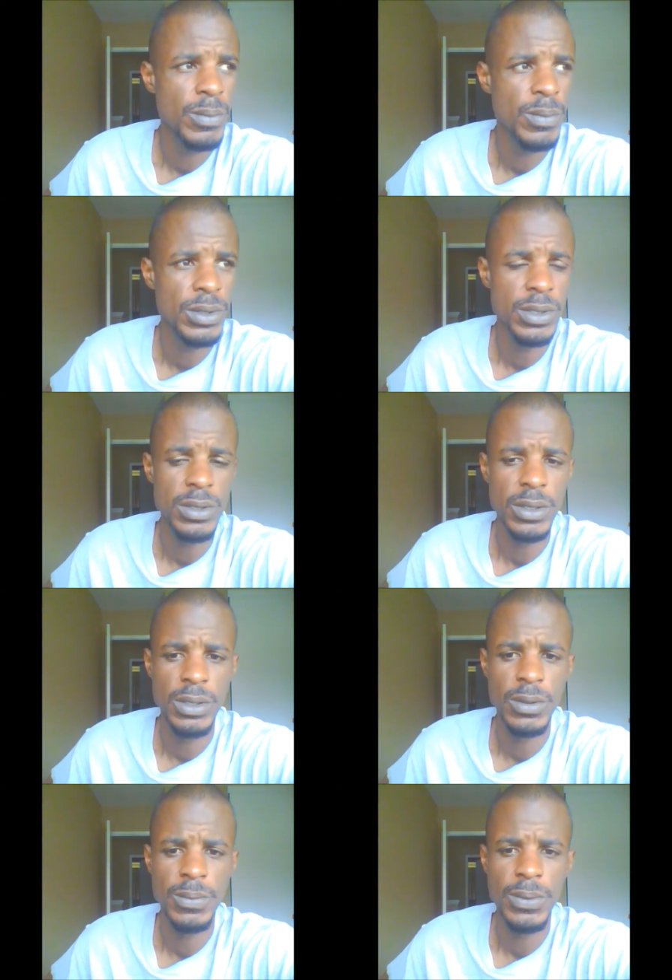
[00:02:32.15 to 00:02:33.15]
but just a
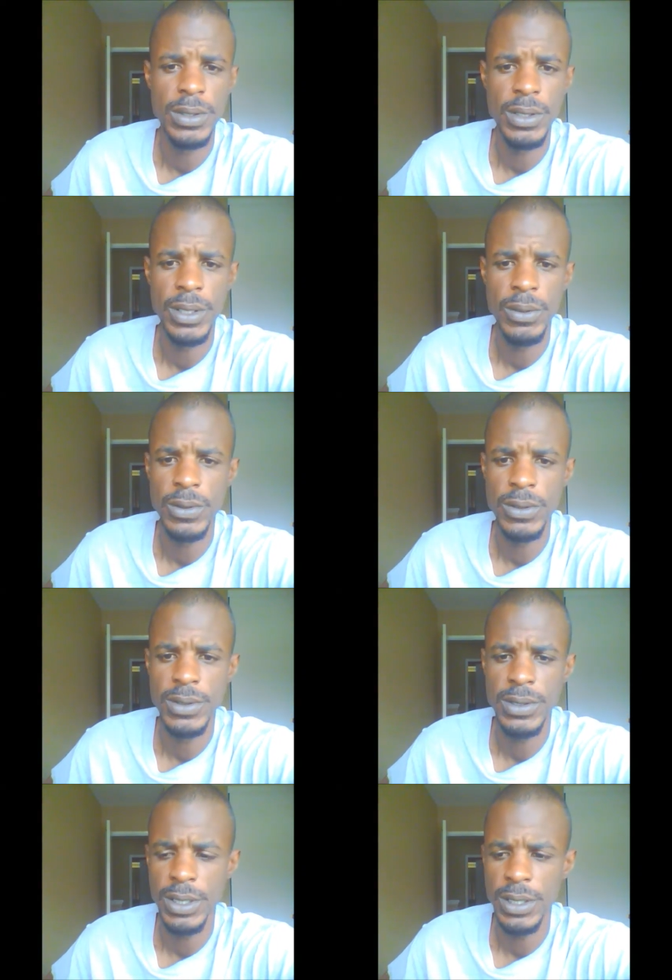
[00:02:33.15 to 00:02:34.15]
little bit that I want
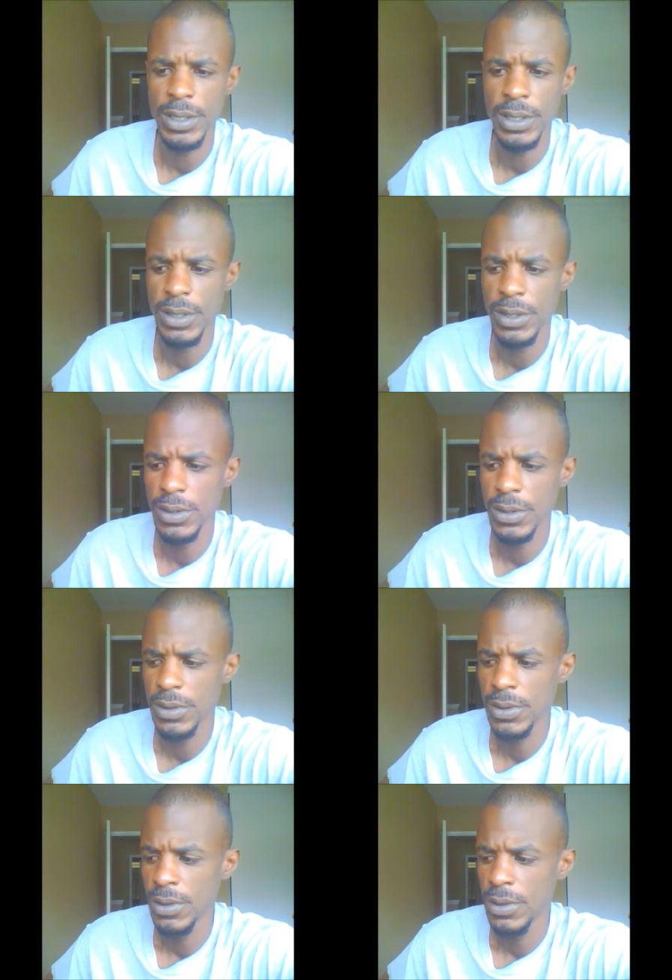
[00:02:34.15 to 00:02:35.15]
to say is